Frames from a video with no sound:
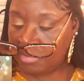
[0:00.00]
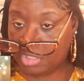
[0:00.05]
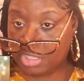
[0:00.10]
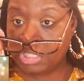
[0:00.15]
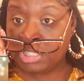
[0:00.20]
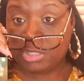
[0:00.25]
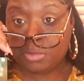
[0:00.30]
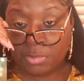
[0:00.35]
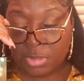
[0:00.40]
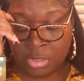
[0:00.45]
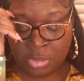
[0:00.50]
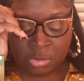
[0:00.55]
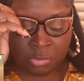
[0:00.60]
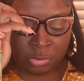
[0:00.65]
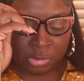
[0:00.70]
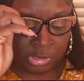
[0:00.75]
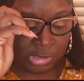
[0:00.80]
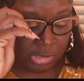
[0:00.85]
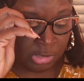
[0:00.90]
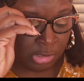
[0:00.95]
This smells
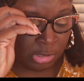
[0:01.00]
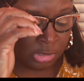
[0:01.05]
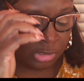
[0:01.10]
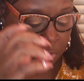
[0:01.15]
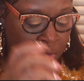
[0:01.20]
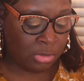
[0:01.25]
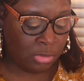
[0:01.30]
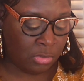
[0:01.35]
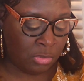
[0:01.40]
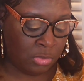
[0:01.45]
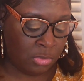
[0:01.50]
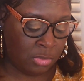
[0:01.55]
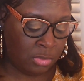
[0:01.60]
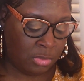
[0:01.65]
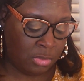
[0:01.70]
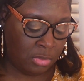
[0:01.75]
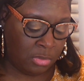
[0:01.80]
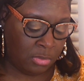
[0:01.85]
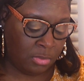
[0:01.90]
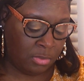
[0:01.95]
really good too.
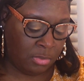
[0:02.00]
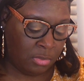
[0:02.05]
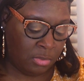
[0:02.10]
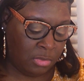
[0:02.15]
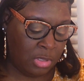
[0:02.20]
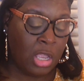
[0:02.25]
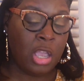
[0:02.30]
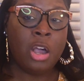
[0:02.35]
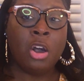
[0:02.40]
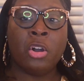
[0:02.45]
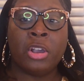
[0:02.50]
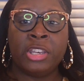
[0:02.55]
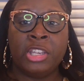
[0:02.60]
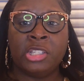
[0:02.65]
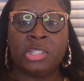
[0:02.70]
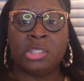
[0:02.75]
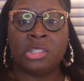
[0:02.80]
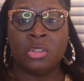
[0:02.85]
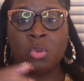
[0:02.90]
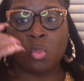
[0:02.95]
Okay,
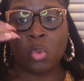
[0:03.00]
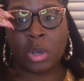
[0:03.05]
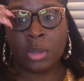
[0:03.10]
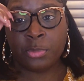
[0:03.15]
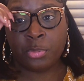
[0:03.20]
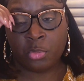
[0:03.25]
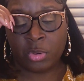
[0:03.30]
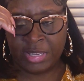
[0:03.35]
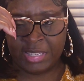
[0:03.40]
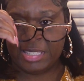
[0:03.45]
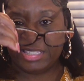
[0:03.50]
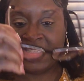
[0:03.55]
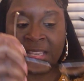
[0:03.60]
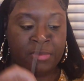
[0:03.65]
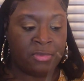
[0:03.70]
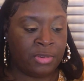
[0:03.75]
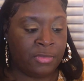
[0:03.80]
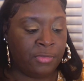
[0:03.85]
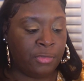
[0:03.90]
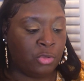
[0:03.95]
this is a
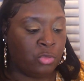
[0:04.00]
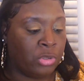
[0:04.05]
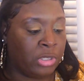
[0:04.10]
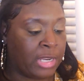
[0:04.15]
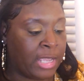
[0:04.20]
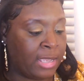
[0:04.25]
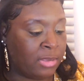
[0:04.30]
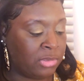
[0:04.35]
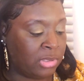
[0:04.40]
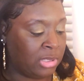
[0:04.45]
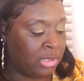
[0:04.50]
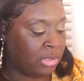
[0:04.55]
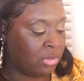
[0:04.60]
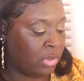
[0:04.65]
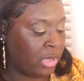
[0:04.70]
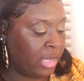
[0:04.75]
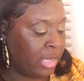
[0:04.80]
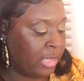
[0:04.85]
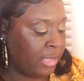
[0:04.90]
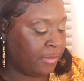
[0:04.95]
1.7 fluorine ounces,
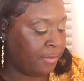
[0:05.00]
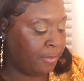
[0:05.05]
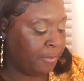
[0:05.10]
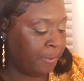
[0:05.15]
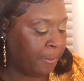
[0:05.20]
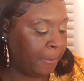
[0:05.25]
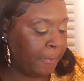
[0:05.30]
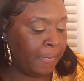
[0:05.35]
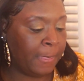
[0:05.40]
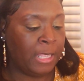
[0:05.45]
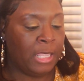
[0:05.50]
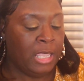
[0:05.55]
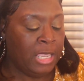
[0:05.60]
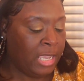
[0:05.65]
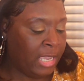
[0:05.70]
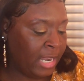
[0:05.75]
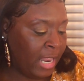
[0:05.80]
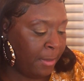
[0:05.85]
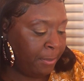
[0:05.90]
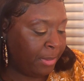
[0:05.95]
okay?
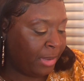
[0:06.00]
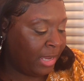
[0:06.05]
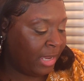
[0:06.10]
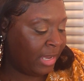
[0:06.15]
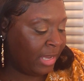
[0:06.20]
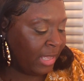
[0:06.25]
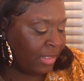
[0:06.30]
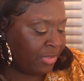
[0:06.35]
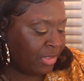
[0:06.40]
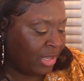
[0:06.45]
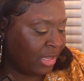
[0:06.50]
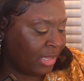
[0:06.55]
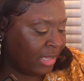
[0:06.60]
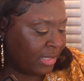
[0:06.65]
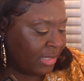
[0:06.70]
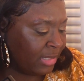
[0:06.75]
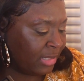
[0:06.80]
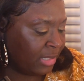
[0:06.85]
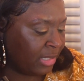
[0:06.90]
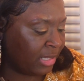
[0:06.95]
And I pay. I think
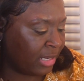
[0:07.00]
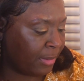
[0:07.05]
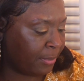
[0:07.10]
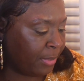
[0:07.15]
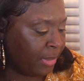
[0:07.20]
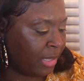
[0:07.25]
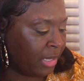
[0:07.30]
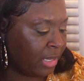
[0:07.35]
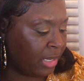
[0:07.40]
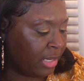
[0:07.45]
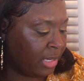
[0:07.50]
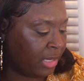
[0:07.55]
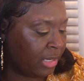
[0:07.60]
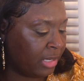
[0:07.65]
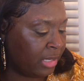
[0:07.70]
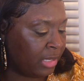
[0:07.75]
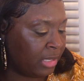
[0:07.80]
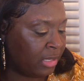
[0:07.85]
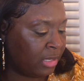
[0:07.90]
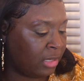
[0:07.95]
I said I
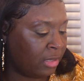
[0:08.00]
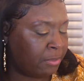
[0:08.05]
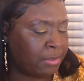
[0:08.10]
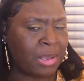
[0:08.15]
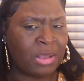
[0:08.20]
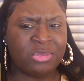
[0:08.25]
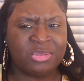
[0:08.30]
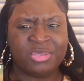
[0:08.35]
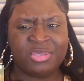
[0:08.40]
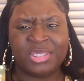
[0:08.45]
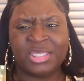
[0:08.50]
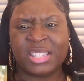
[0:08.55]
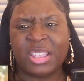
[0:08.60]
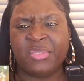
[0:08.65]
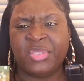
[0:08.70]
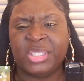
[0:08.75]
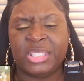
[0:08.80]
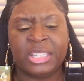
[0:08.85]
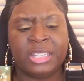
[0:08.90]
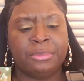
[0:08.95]
paid about
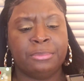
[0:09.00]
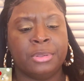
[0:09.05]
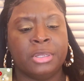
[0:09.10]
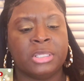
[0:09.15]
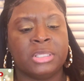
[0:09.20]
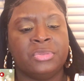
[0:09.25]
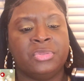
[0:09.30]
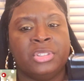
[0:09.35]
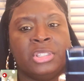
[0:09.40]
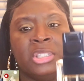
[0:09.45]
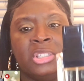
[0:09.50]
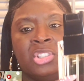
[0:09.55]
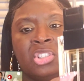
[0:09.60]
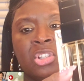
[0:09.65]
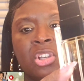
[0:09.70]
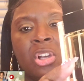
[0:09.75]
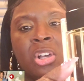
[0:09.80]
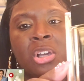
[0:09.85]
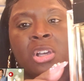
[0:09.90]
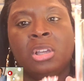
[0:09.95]
17 bucks for this,
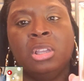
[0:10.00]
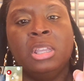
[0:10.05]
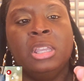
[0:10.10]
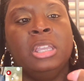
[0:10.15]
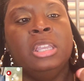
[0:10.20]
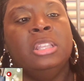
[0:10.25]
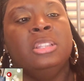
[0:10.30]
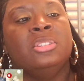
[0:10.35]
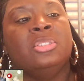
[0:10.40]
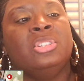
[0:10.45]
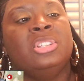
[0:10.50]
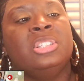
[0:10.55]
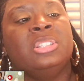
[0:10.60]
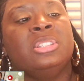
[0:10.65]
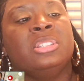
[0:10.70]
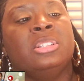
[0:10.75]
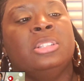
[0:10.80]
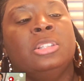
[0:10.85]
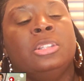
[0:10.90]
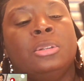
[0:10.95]
y'all. So this
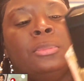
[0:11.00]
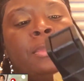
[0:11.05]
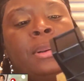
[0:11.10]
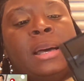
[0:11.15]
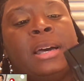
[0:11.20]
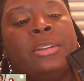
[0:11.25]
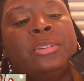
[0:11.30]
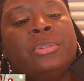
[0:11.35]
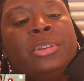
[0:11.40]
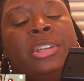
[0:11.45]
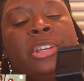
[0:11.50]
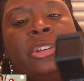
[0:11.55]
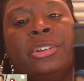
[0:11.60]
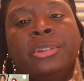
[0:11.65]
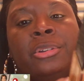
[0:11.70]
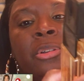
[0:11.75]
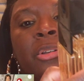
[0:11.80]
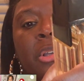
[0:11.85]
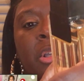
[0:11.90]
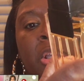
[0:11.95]
is a little bottle here.
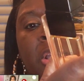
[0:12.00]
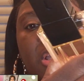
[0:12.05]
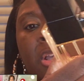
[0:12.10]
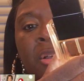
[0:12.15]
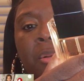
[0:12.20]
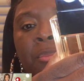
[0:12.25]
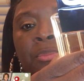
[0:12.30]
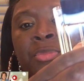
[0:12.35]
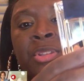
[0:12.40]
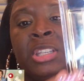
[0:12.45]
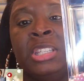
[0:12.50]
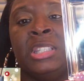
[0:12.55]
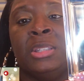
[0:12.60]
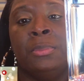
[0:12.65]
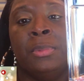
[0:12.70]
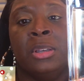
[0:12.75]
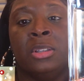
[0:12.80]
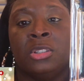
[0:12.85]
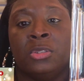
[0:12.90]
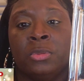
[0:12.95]
This
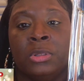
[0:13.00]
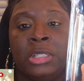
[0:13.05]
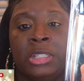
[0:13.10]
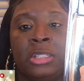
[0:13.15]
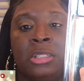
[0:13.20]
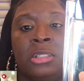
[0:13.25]
smells really